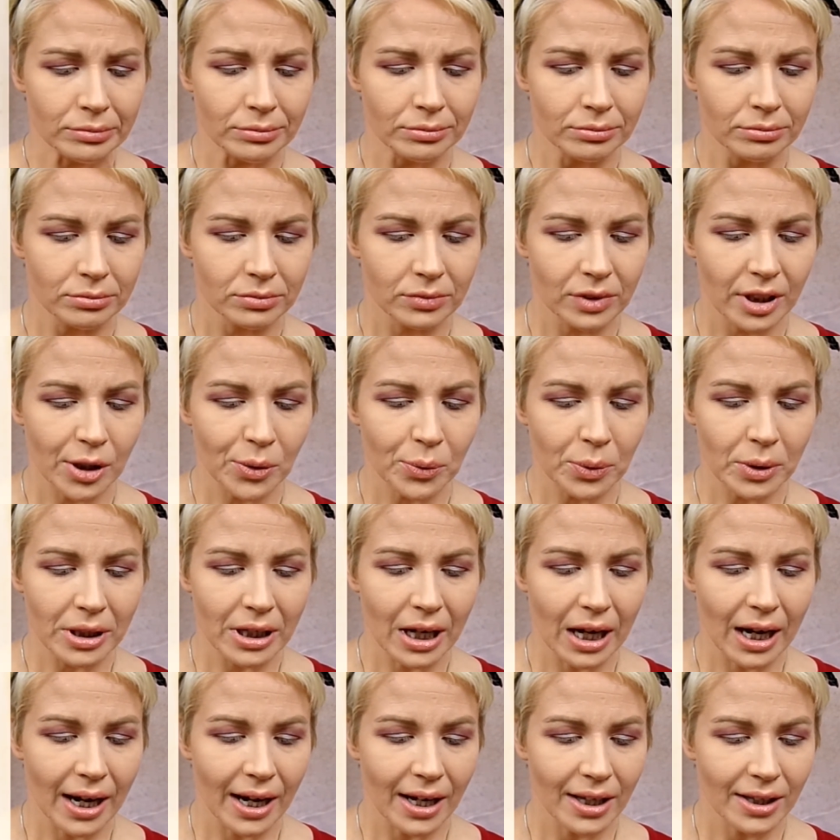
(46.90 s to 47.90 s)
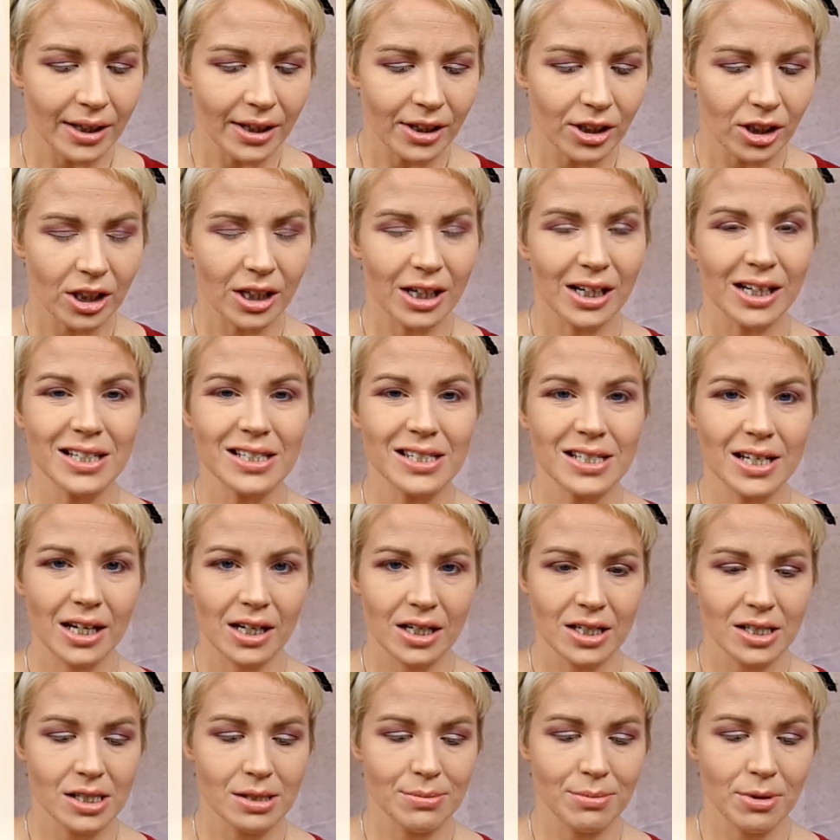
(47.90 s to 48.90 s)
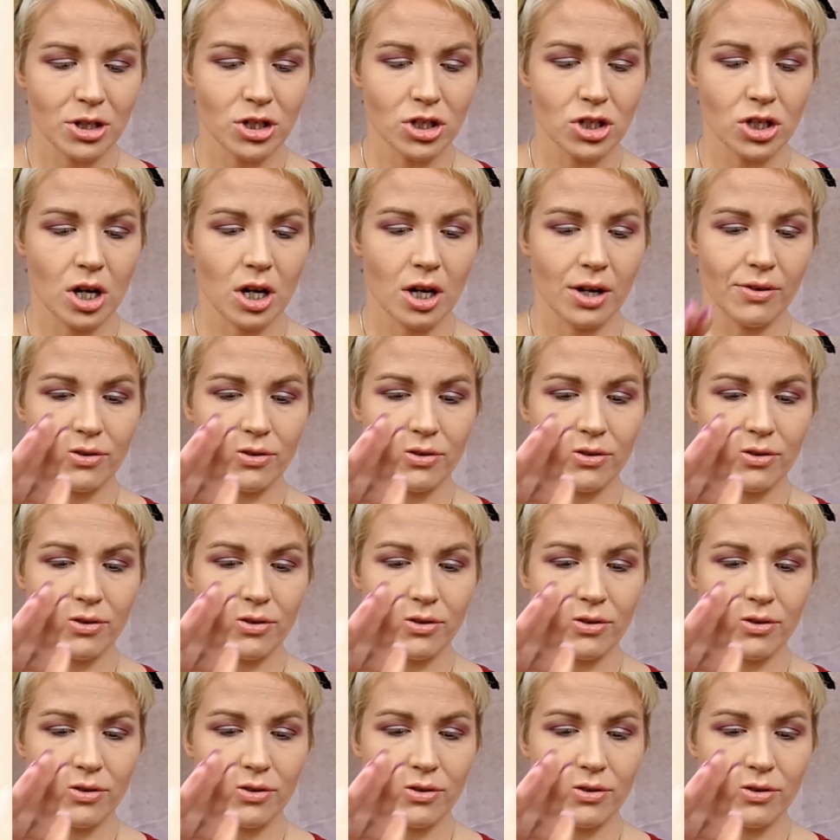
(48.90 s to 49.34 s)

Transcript: liquid eyeliner. It is kind of smudged off,